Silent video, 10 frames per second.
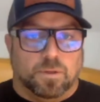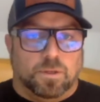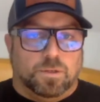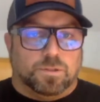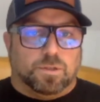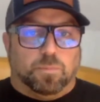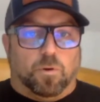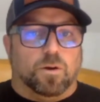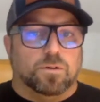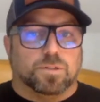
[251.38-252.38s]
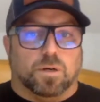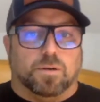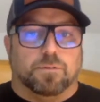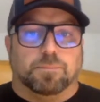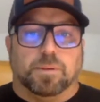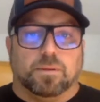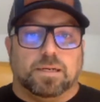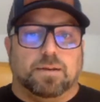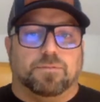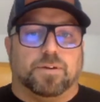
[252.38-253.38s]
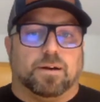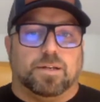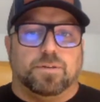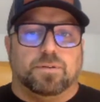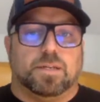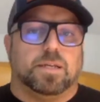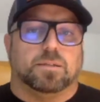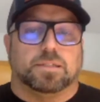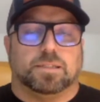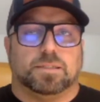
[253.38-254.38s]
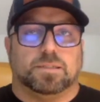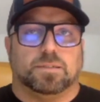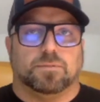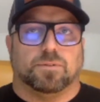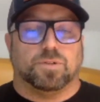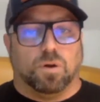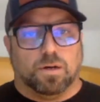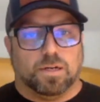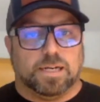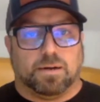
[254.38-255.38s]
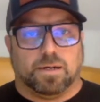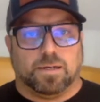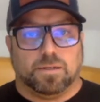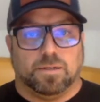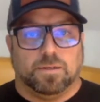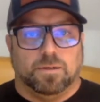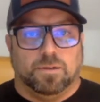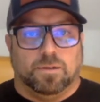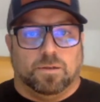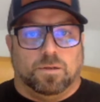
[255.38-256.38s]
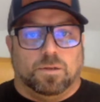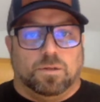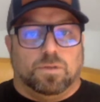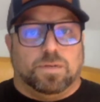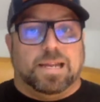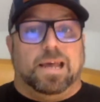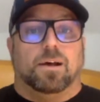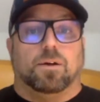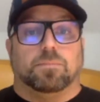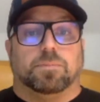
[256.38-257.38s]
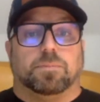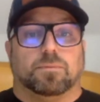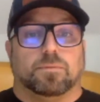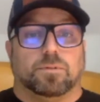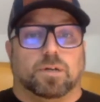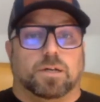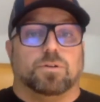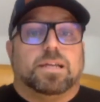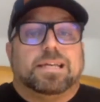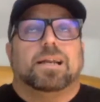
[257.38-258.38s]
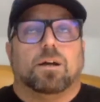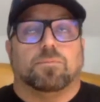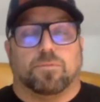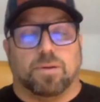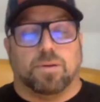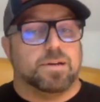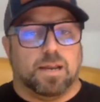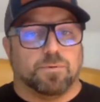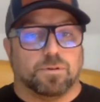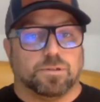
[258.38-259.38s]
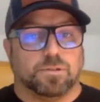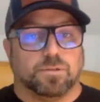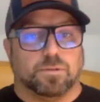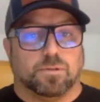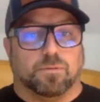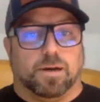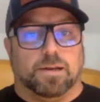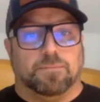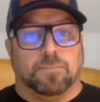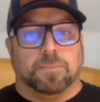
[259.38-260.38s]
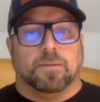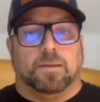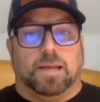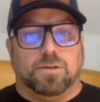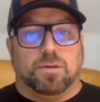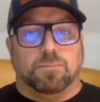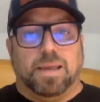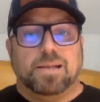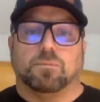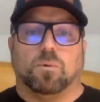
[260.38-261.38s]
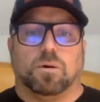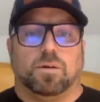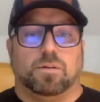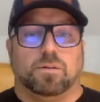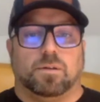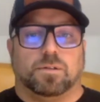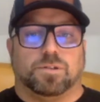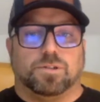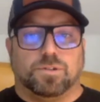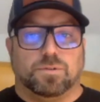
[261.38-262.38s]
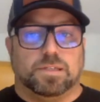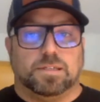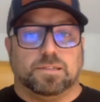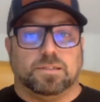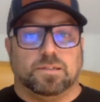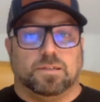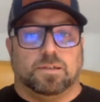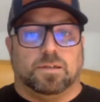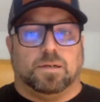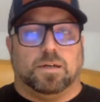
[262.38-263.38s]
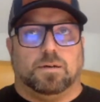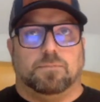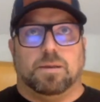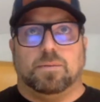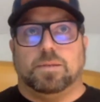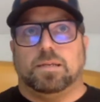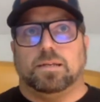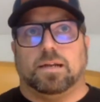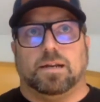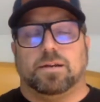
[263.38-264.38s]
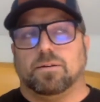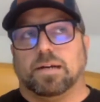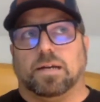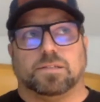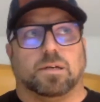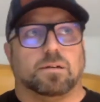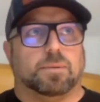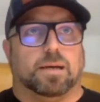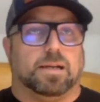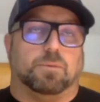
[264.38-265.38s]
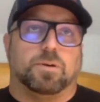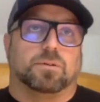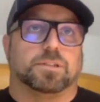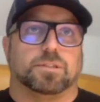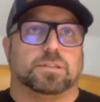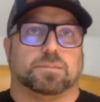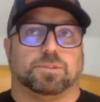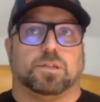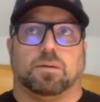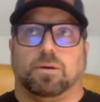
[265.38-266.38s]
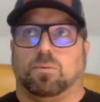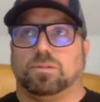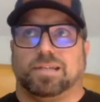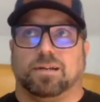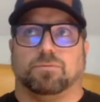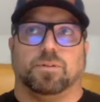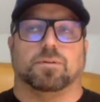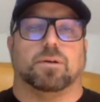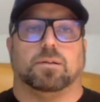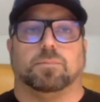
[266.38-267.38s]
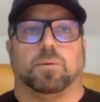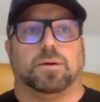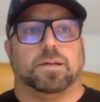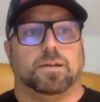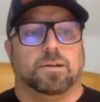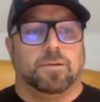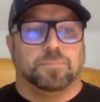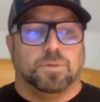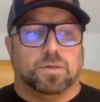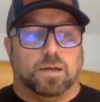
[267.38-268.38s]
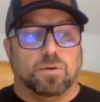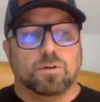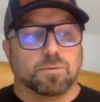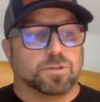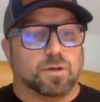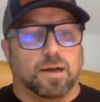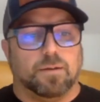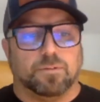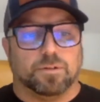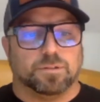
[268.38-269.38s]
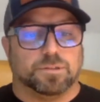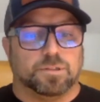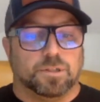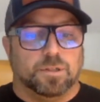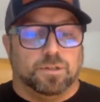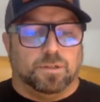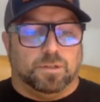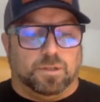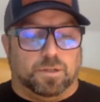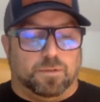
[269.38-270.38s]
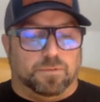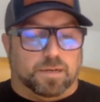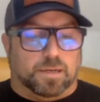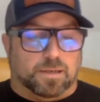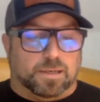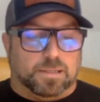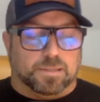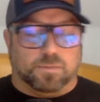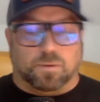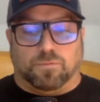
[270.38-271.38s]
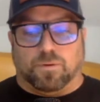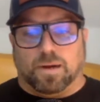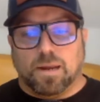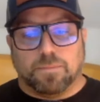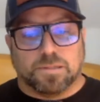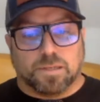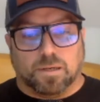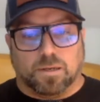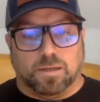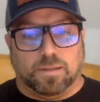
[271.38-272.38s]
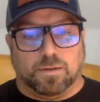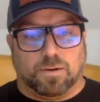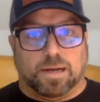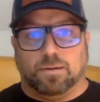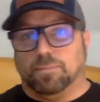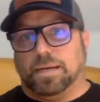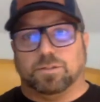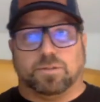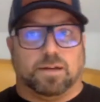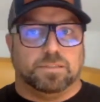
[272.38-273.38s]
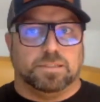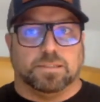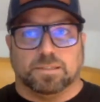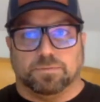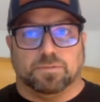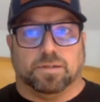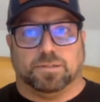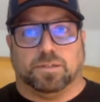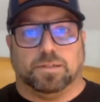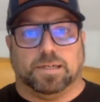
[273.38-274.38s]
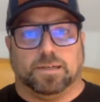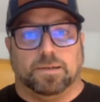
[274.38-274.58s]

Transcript: So the pros are you're building a very unique list for a targeted area. You can get help from other neighbors, right? And you can pay someone to do this. Maybe I hear guys talking about, and we don't do this, I'm just talking about what's kind of floating around the market. You got Uber drivers, you've got guys that are working for Amazon that are out and about driving these delivery routes all day.